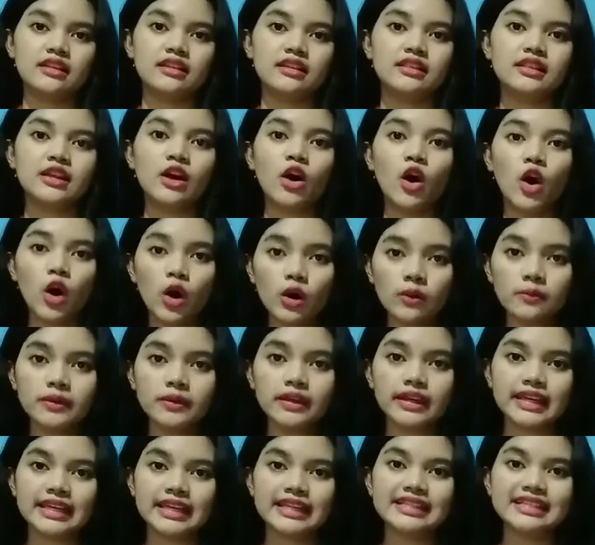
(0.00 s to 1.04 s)
The
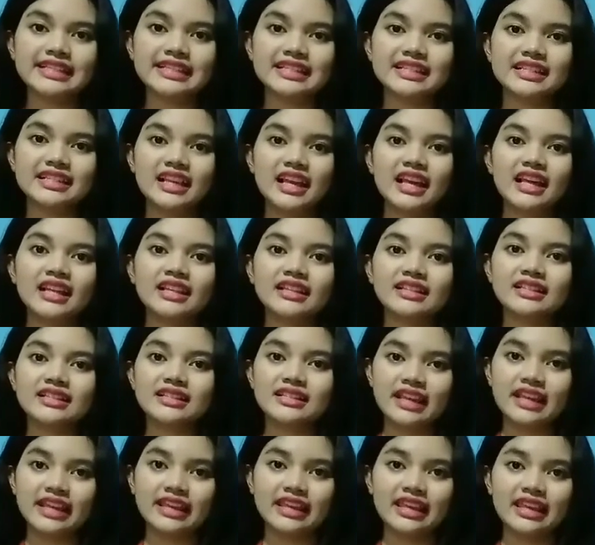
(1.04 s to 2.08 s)
hobby is
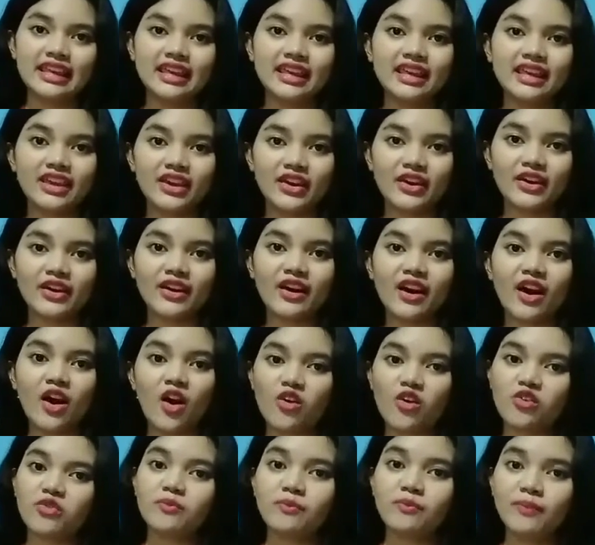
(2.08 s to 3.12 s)
taking care
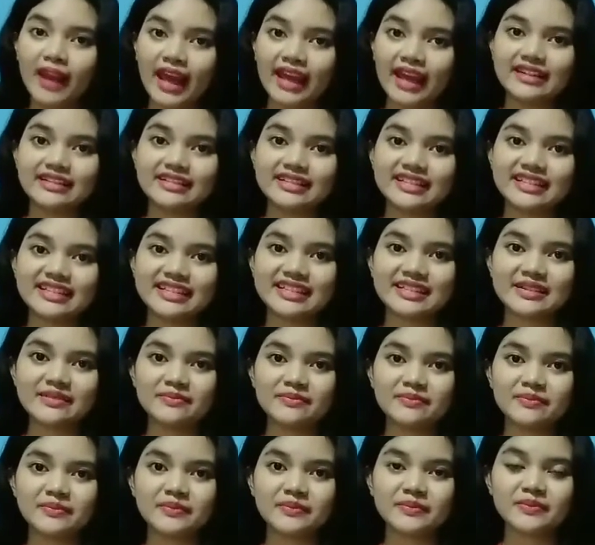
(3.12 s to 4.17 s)
of plants.
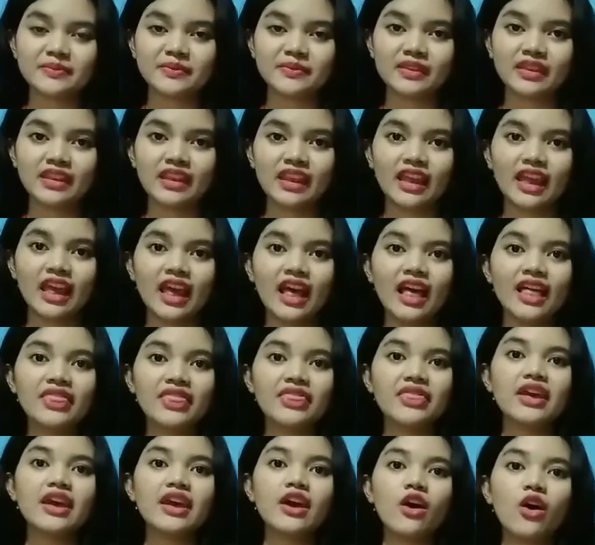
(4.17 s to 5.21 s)

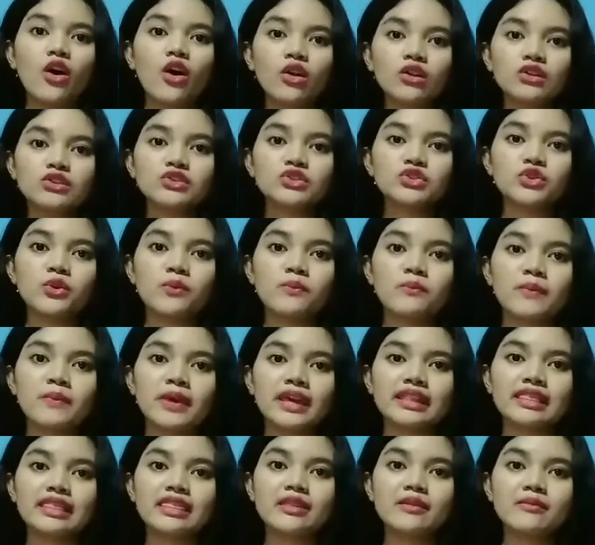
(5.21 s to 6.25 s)
They also
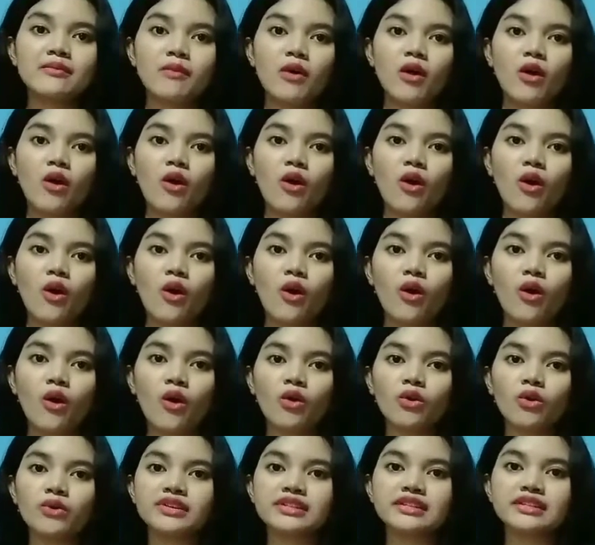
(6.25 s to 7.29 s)
make them
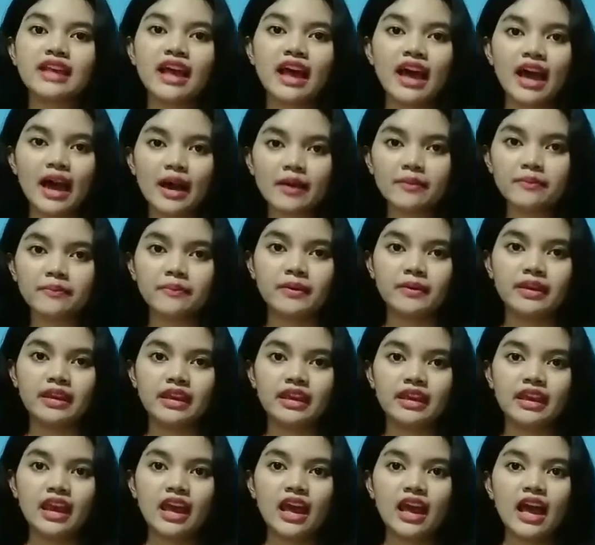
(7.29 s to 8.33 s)
always
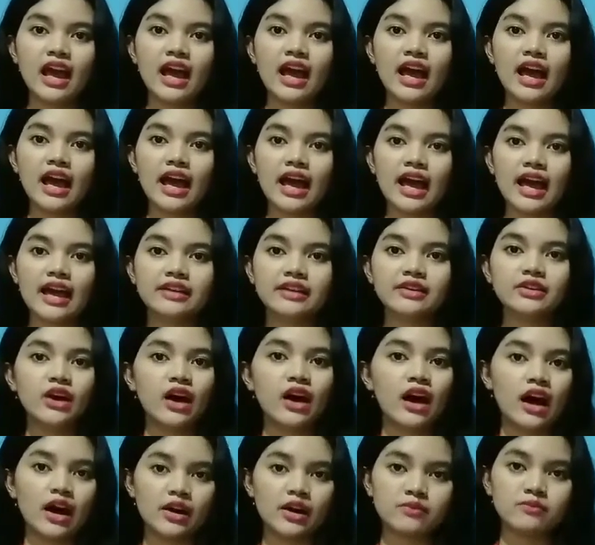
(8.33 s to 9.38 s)
happy and
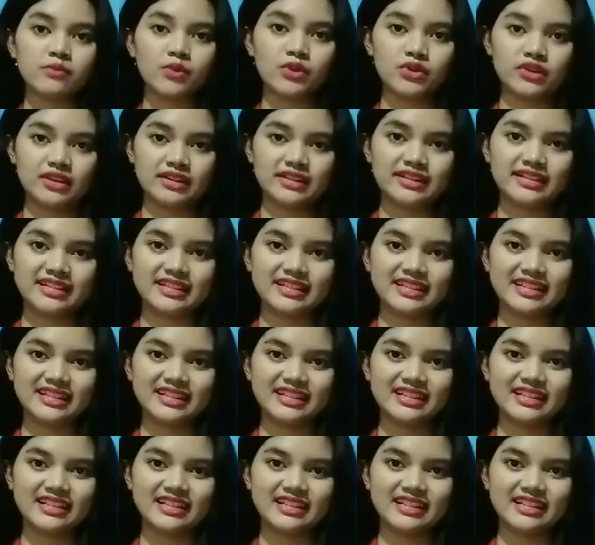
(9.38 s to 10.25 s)
harmonious.